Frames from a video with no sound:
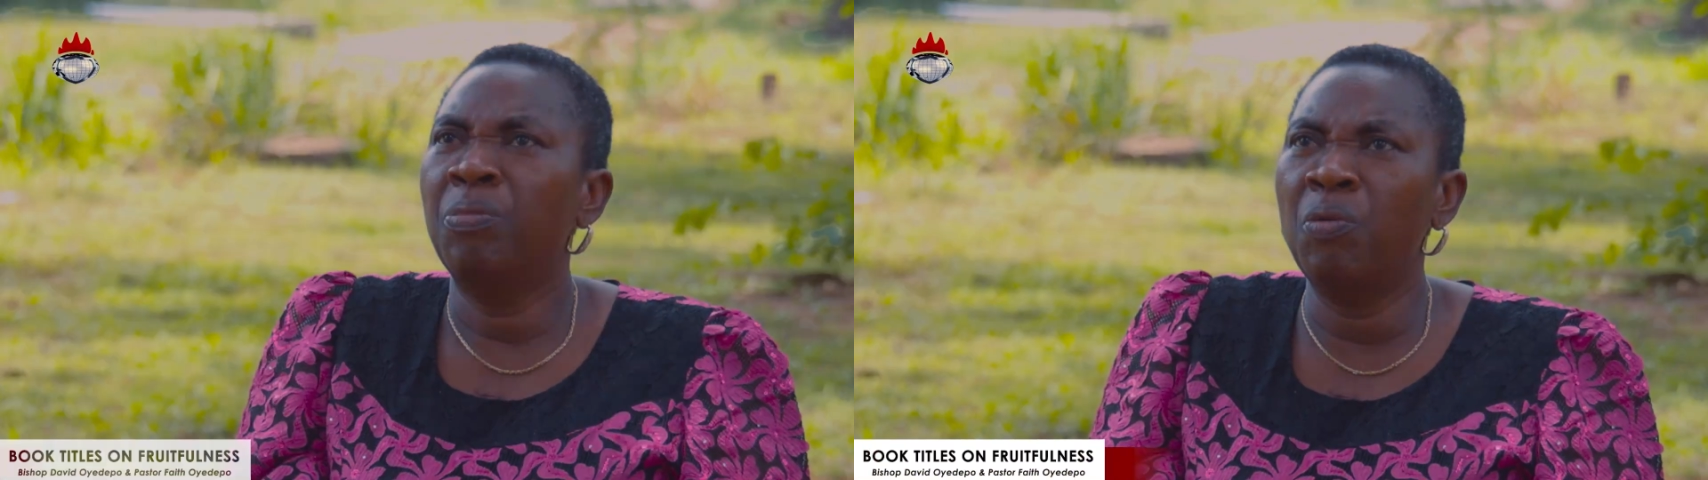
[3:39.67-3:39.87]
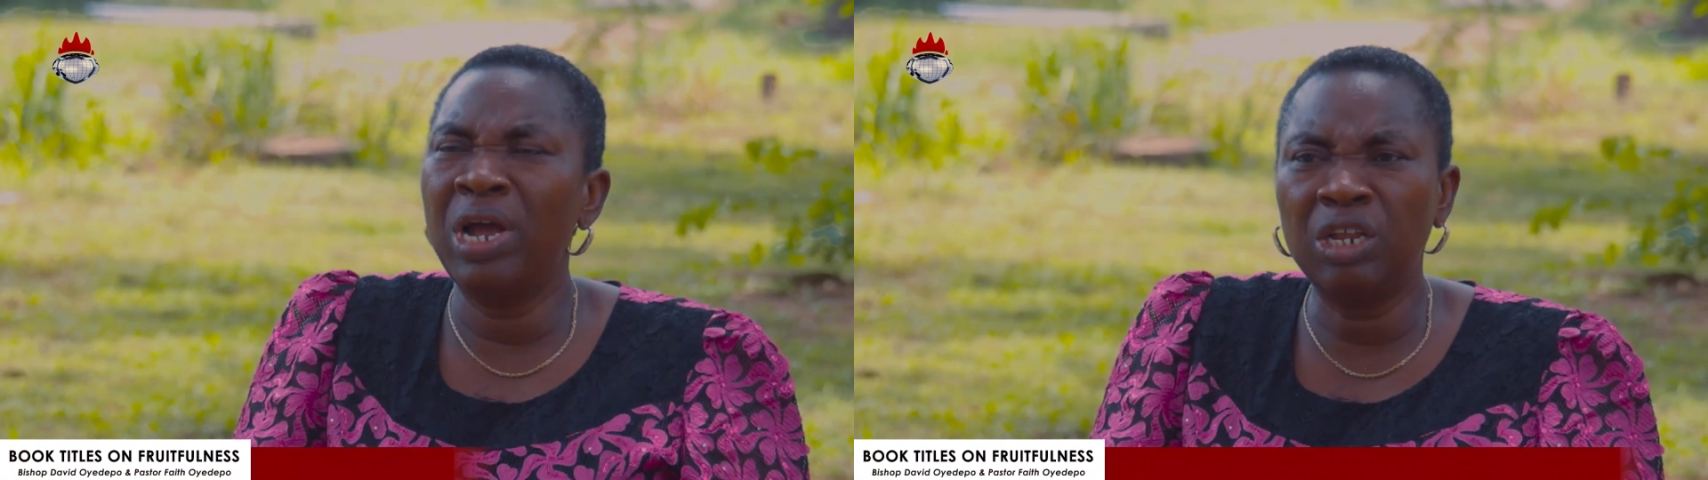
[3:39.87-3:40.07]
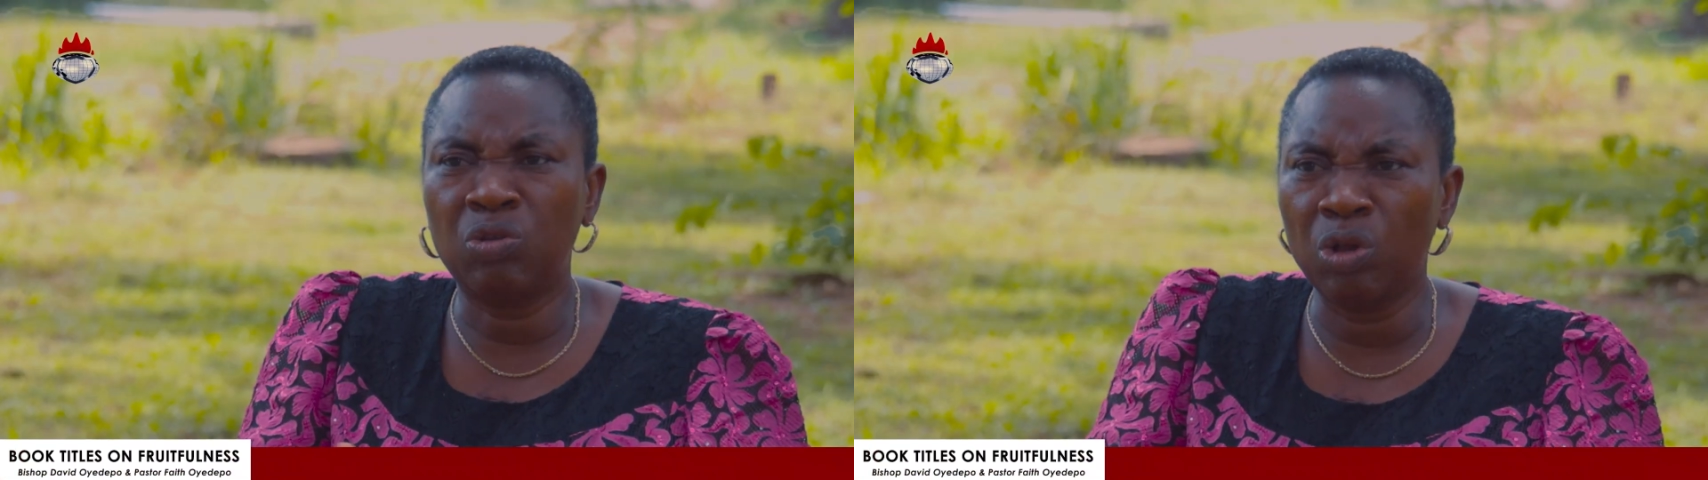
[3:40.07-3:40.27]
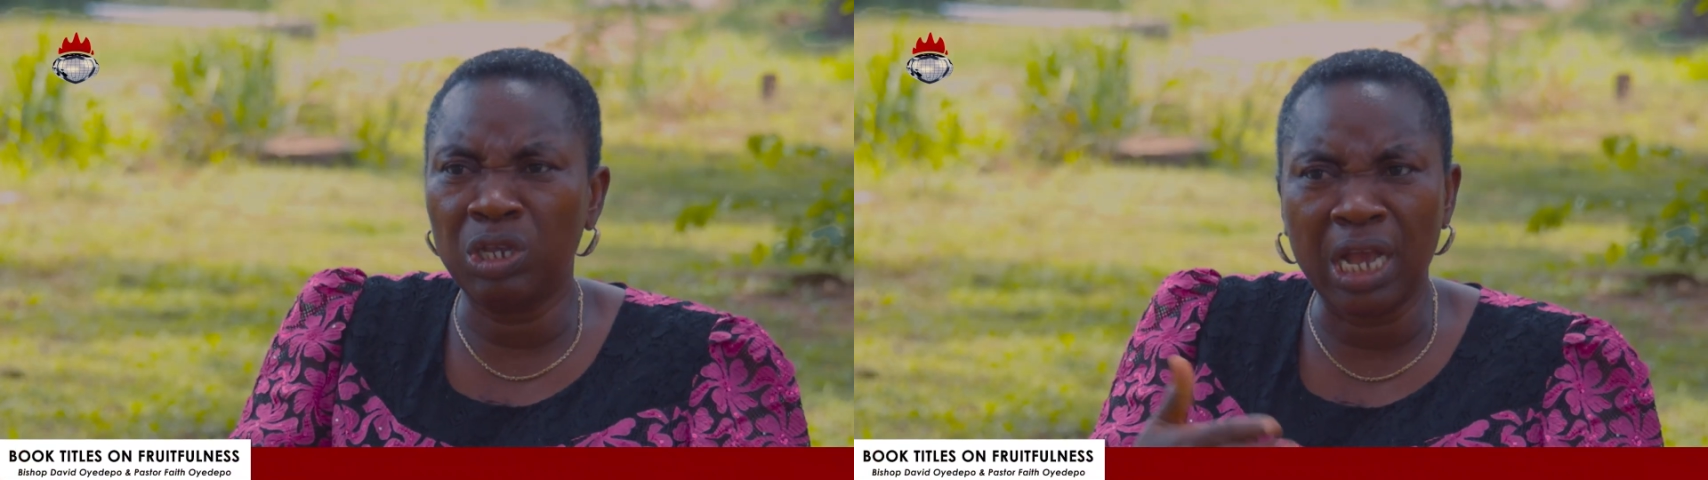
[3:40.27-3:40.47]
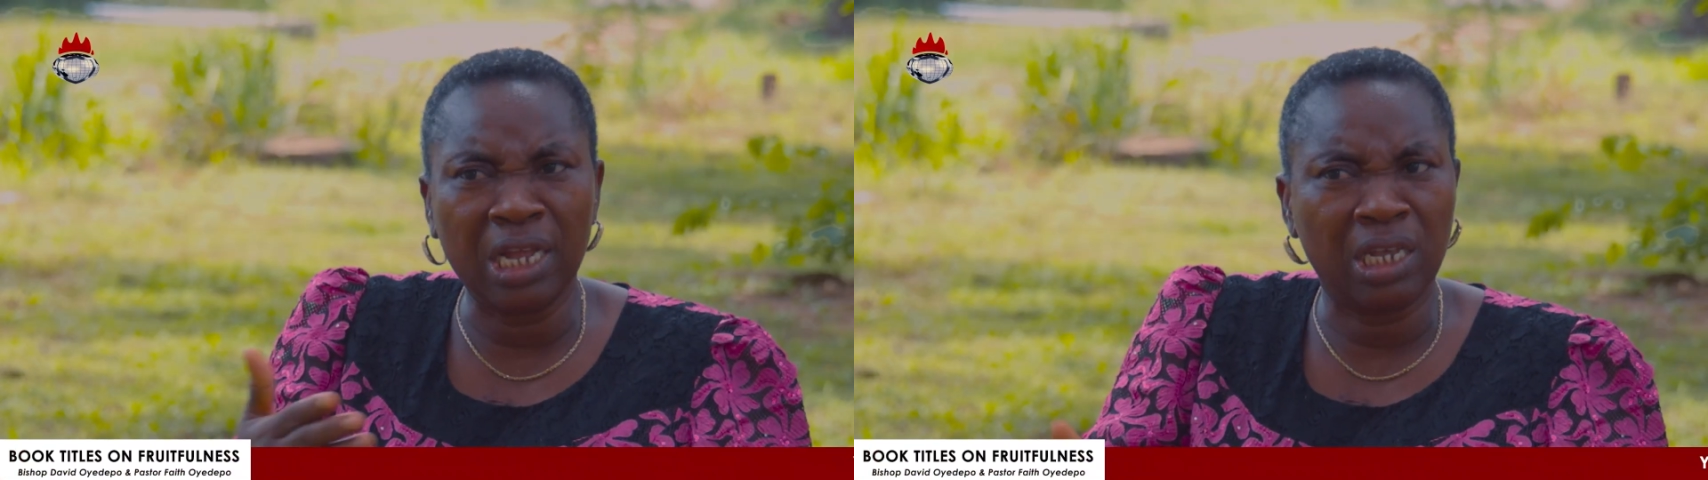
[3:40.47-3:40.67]
But when it
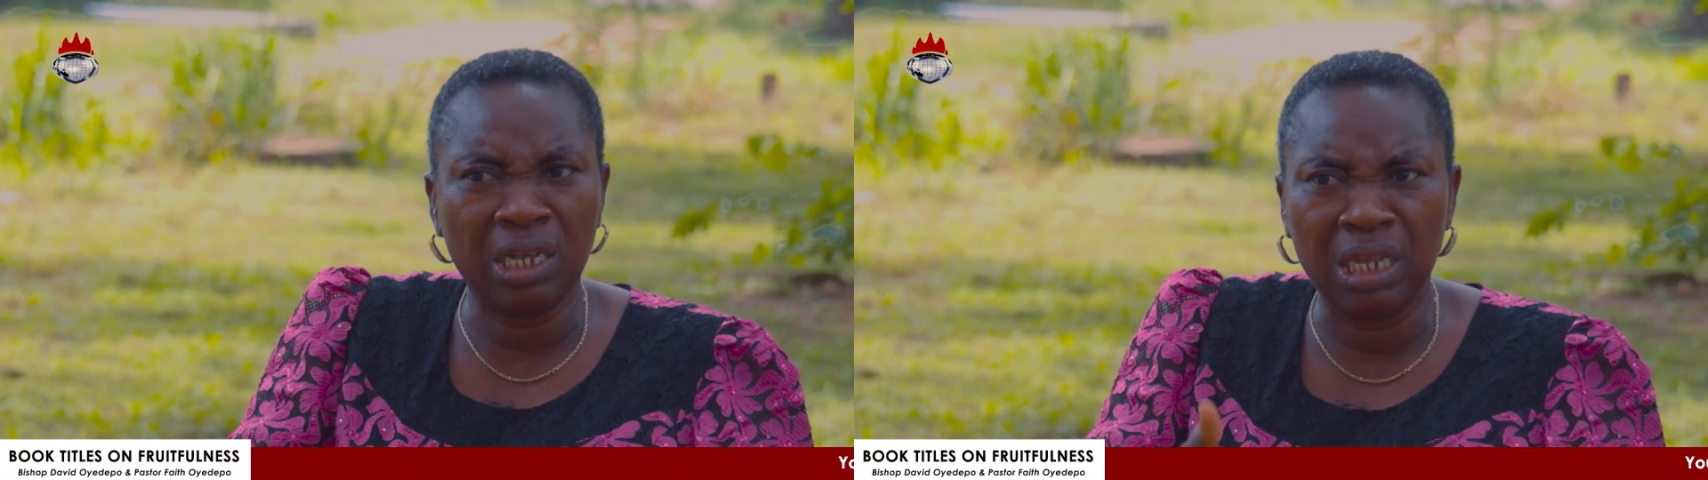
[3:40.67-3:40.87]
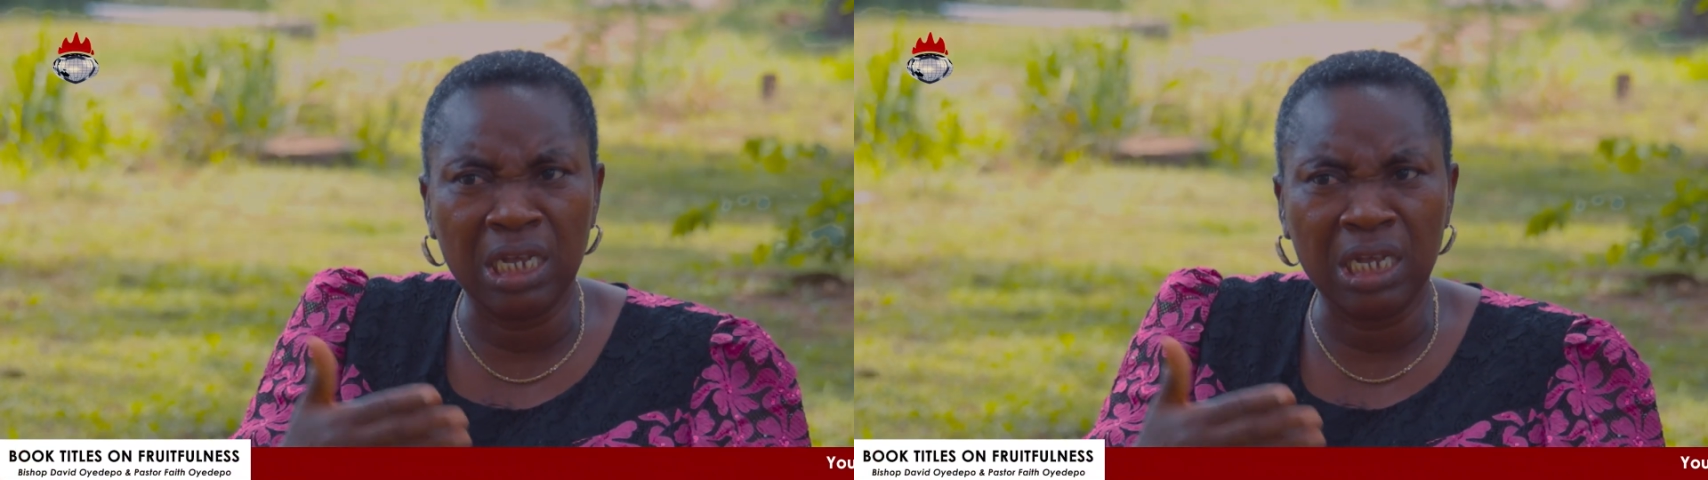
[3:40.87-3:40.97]
was getting,